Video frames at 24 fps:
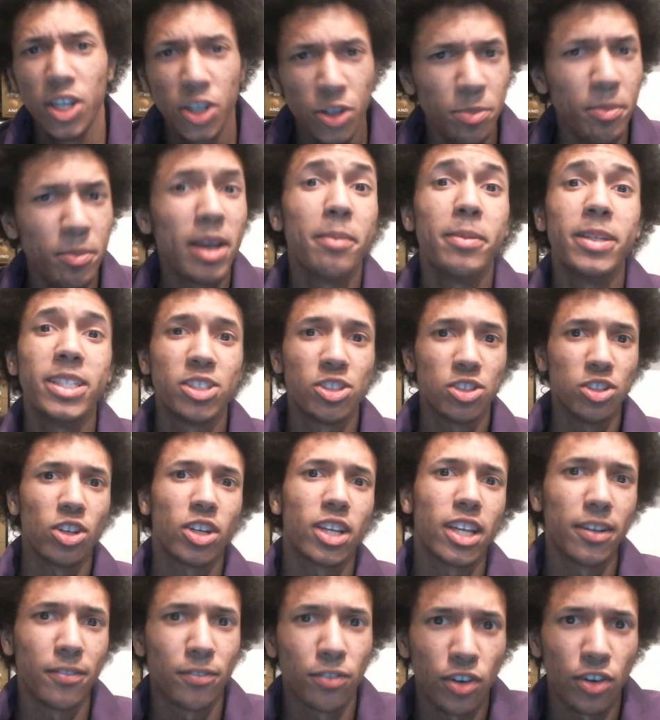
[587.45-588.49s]
maybe is
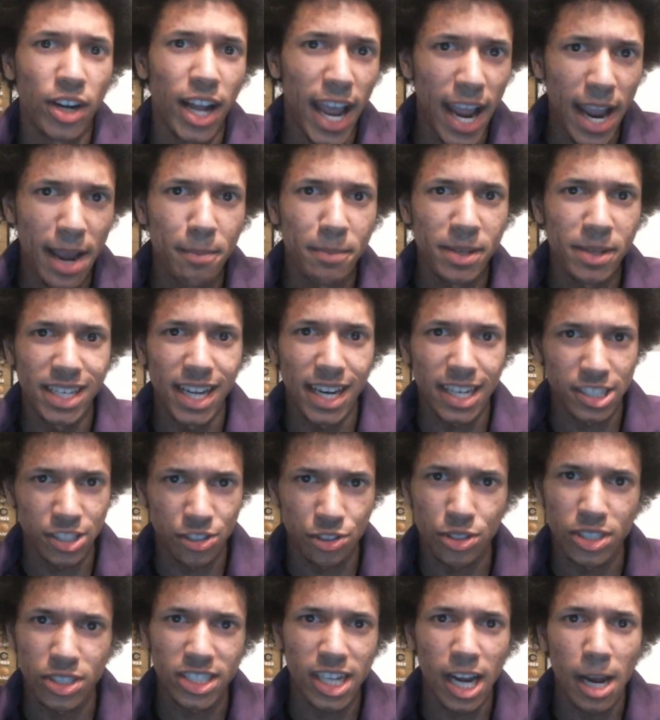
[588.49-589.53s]
looking for an
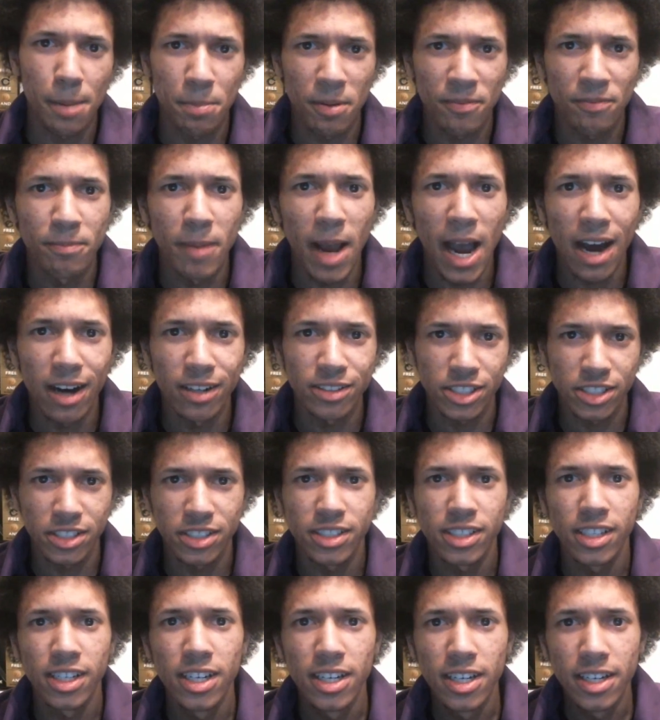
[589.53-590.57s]
ambidextrous type of mouse,